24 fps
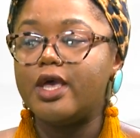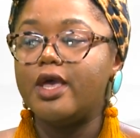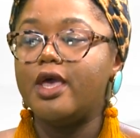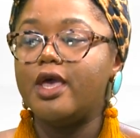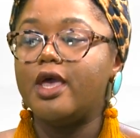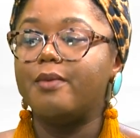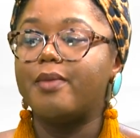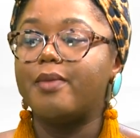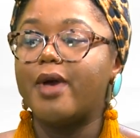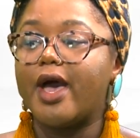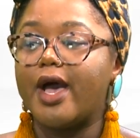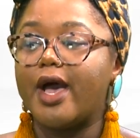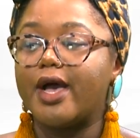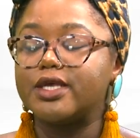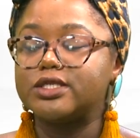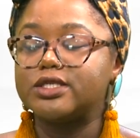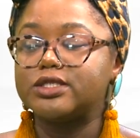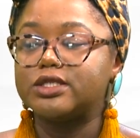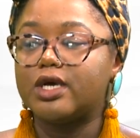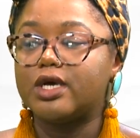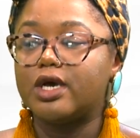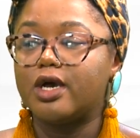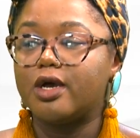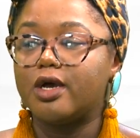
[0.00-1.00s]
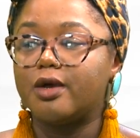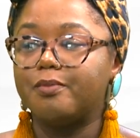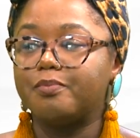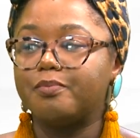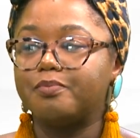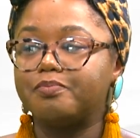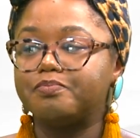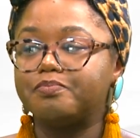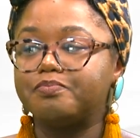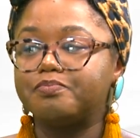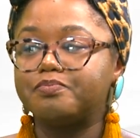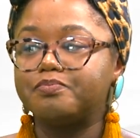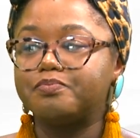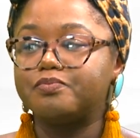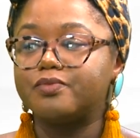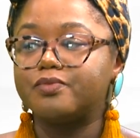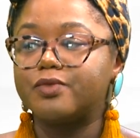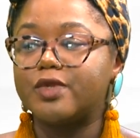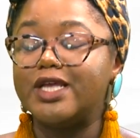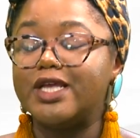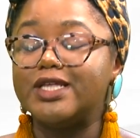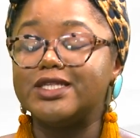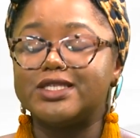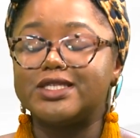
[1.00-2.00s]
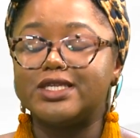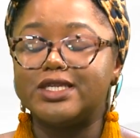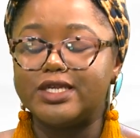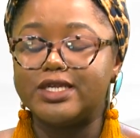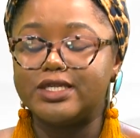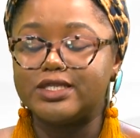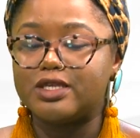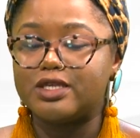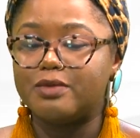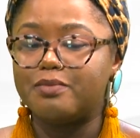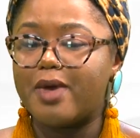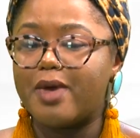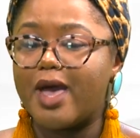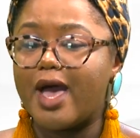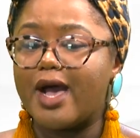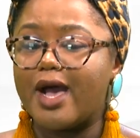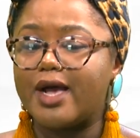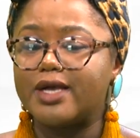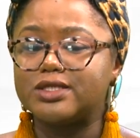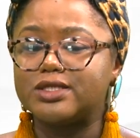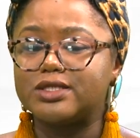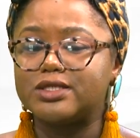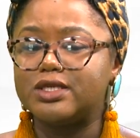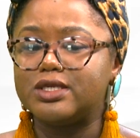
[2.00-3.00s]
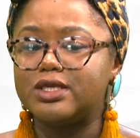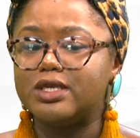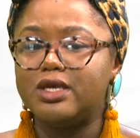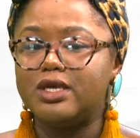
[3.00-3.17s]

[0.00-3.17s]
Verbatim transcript: and past um, incidents and past